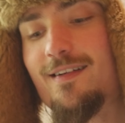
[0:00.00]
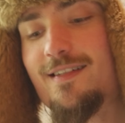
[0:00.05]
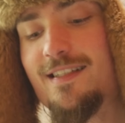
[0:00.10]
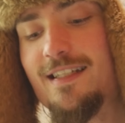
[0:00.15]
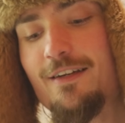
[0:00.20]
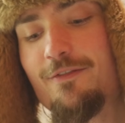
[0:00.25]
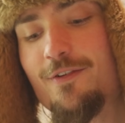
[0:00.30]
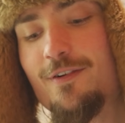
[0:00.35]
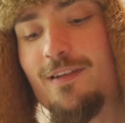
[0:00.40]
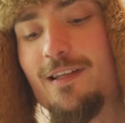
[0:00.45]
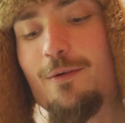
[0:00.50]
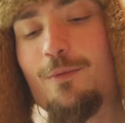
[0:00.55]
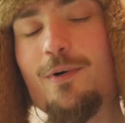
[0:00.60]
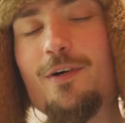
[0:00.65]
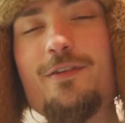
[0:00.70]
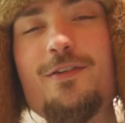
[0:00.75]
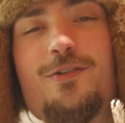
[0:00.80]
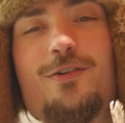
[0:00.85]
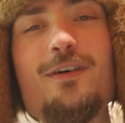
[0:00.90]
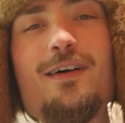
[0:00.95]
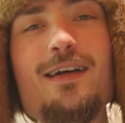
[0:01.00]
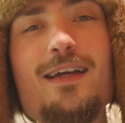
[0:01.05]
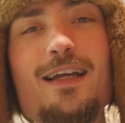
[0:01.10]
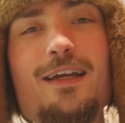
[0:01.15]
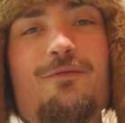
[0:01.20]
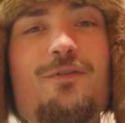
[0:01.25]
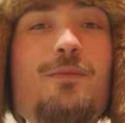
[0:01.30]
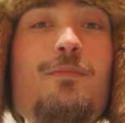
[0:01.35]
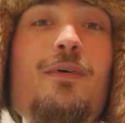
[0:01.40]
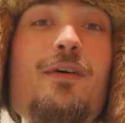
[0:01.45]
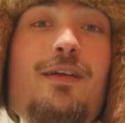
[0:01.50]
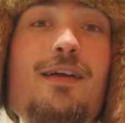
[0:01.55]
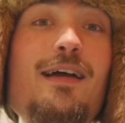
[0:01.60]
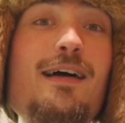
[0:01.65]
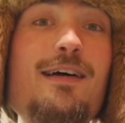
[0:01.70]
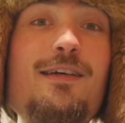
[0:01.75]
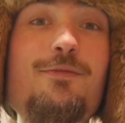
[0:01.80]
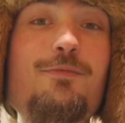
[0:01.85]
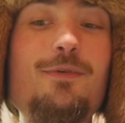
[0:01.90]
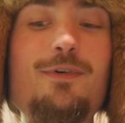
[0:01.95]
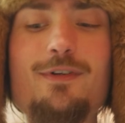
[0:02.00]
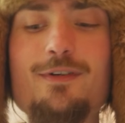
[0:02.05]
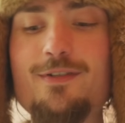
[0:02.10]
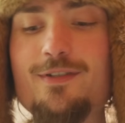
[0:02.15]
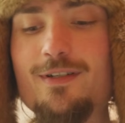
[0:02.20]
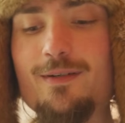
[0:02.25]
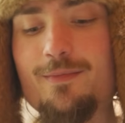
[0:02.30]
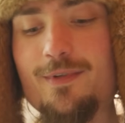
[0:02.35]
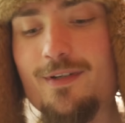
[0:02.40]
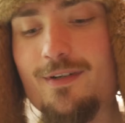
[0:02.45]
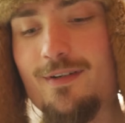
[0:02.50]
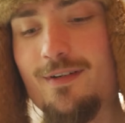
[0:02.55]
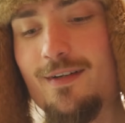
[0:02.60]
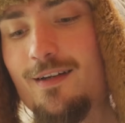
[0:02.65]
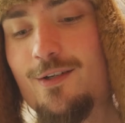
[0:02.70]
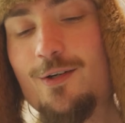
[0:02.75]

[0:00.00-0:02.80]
definitely worth trying if your buddy has one or something.